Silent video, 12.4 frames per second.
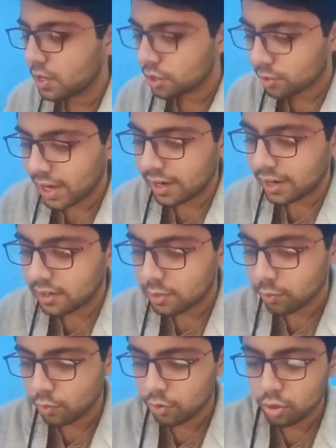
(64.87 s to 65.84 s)
So it is the
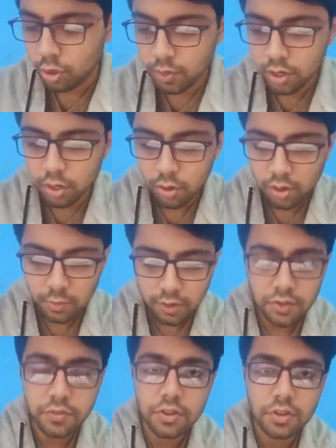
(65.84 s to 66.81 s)
most common ocular
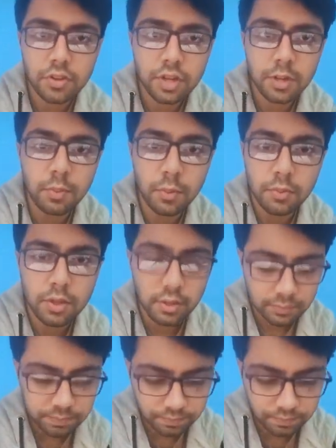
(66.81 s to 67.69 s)
manifestation in mumps.